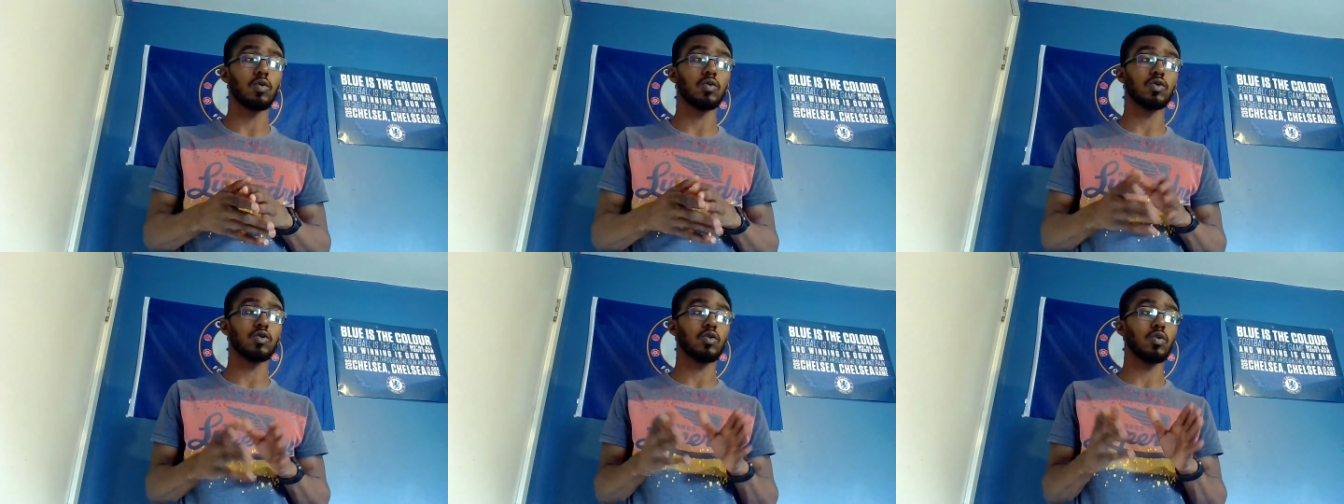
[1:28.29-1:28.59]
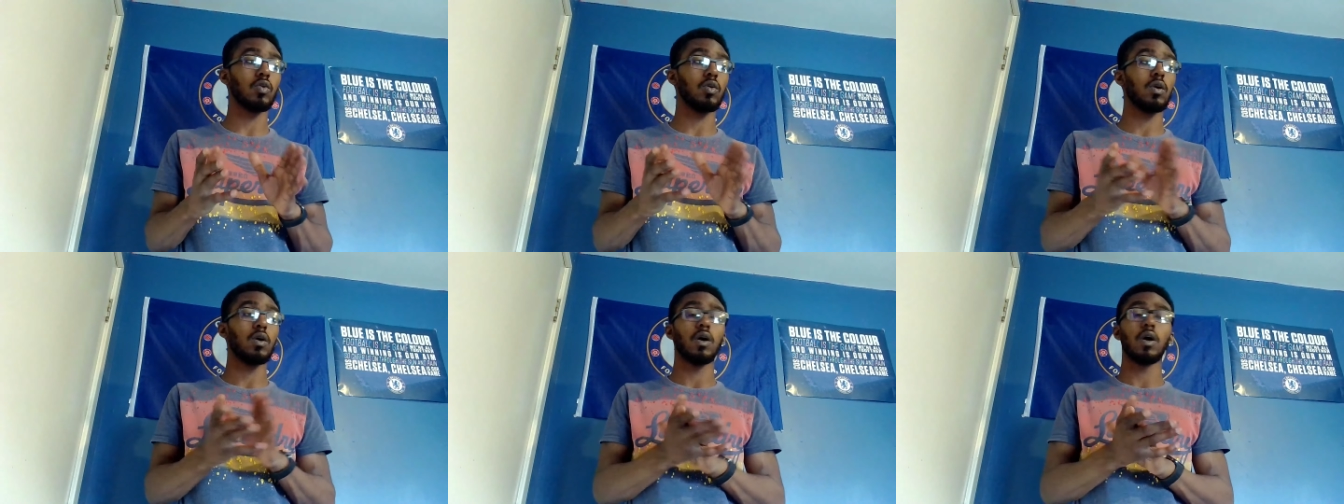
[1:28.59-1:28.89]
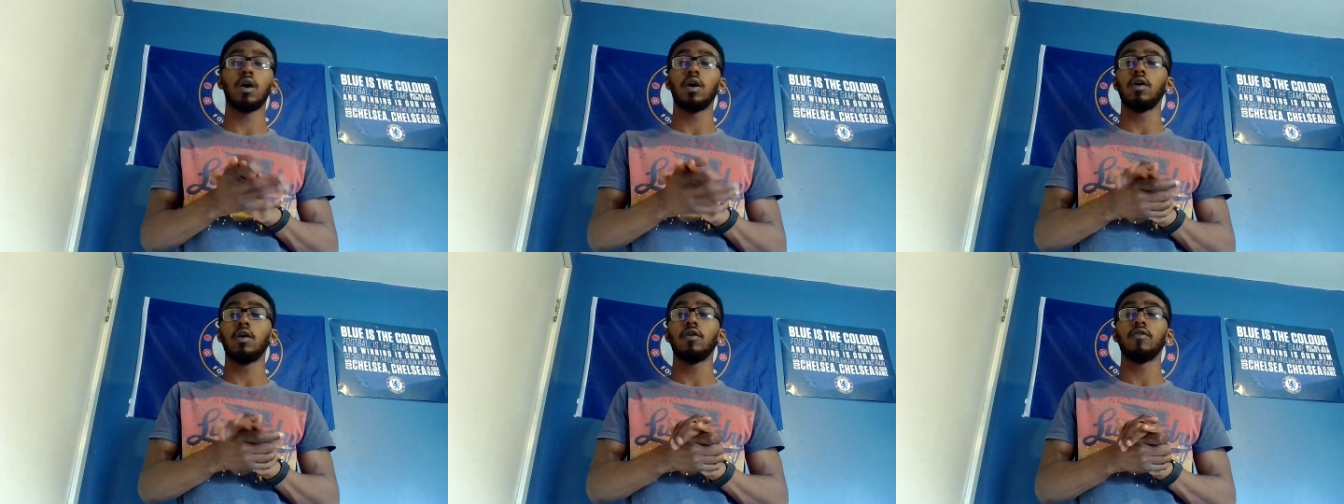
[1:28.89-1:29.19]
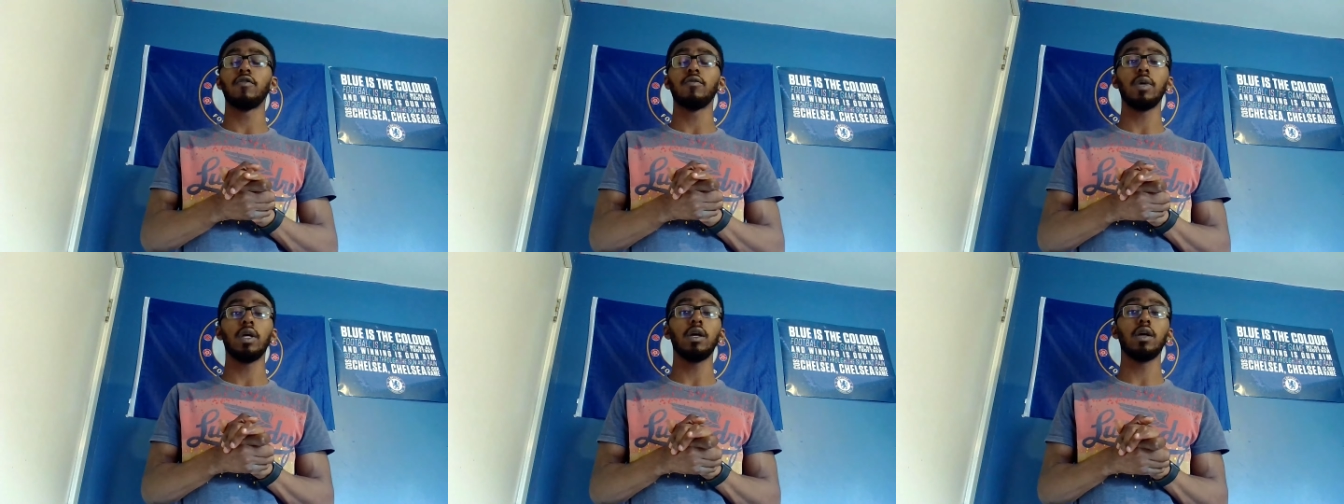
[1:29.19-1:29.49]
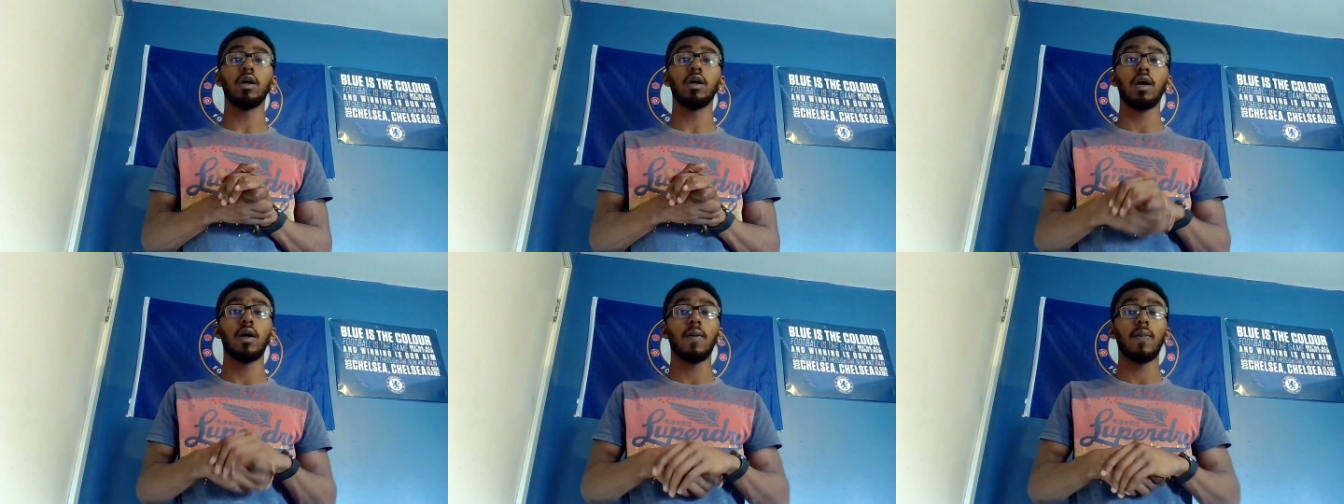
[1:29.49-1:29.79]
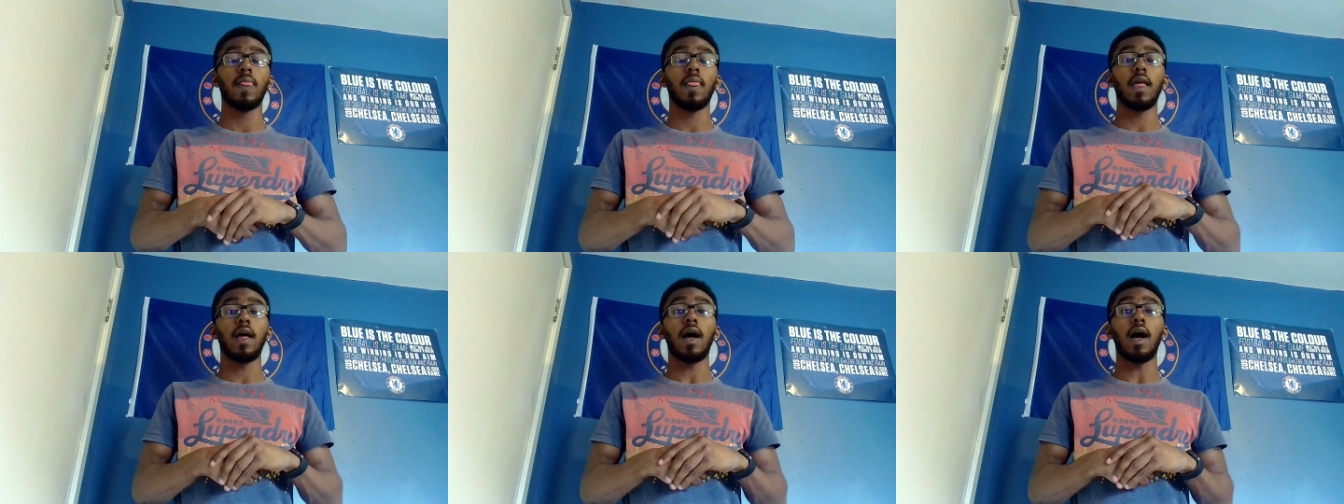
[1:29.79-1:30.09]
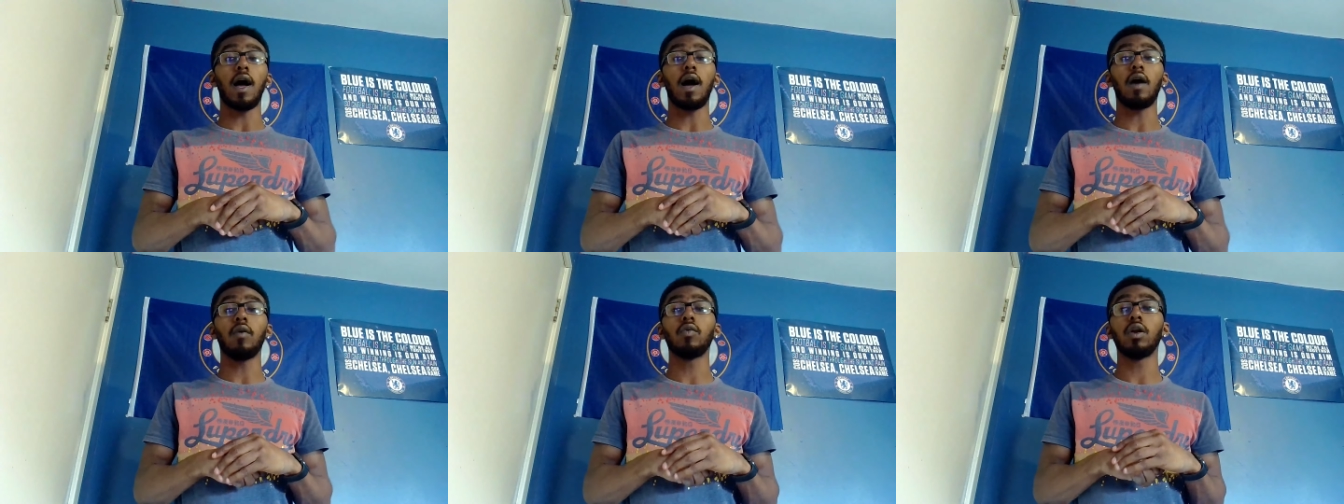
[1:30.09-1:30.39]
So for me,
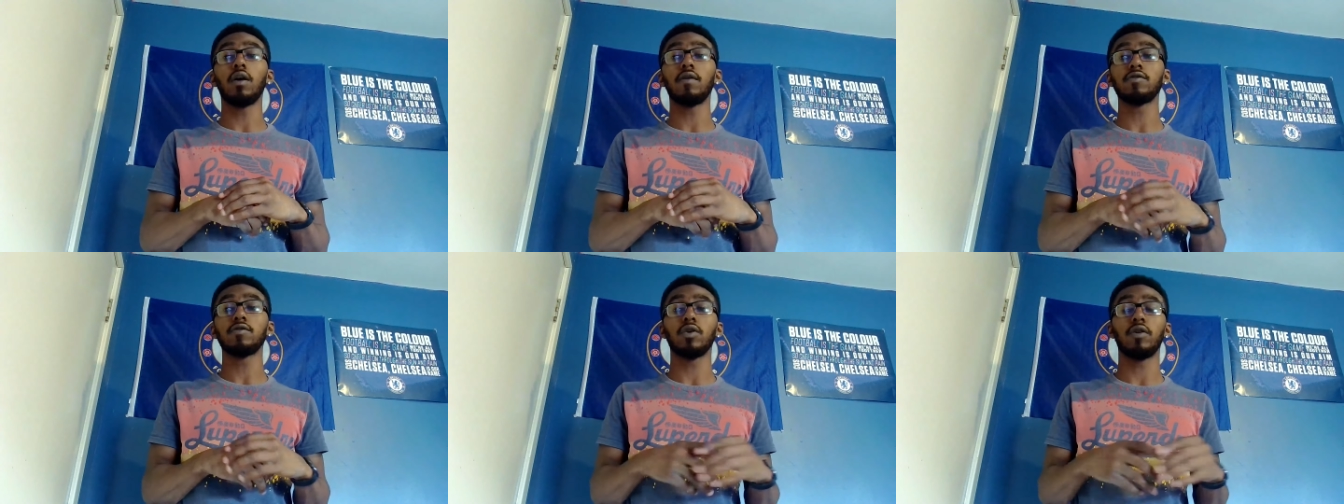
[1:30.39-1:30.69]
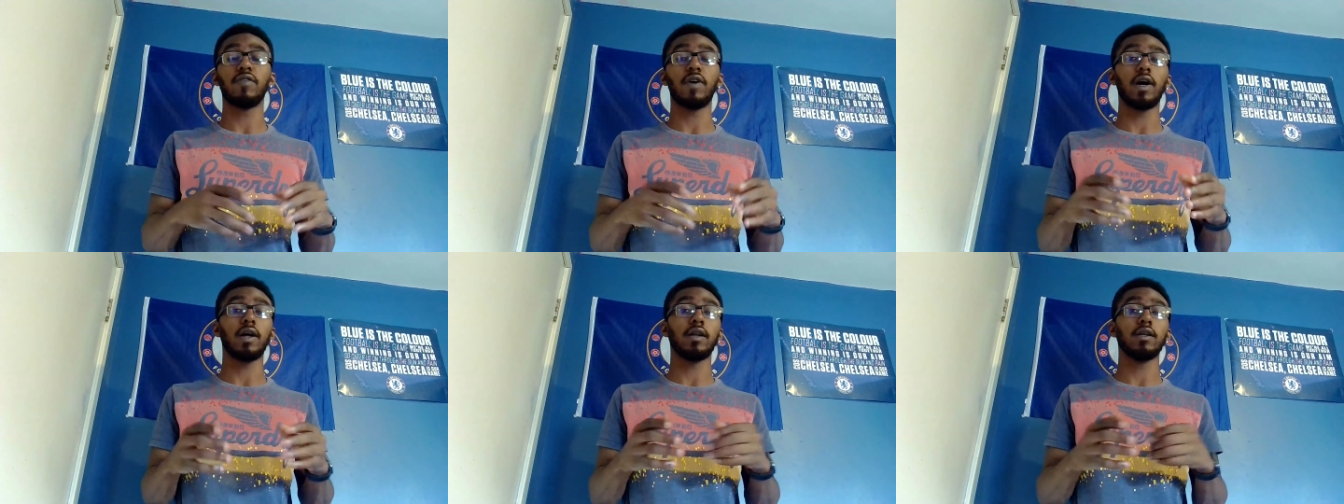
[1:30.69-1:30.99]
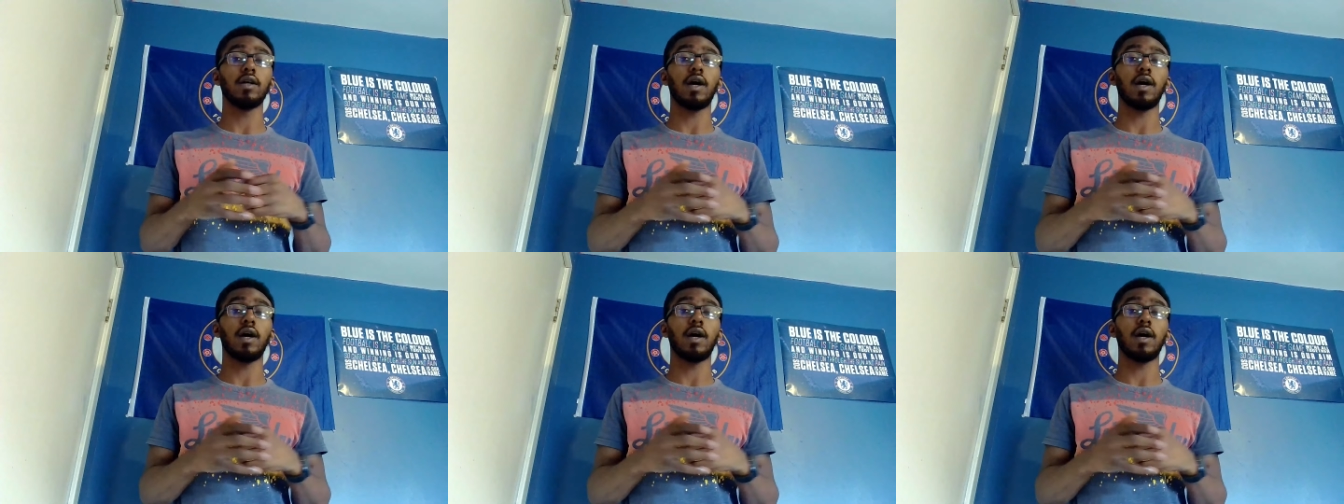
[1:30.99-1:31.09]
I would love to have had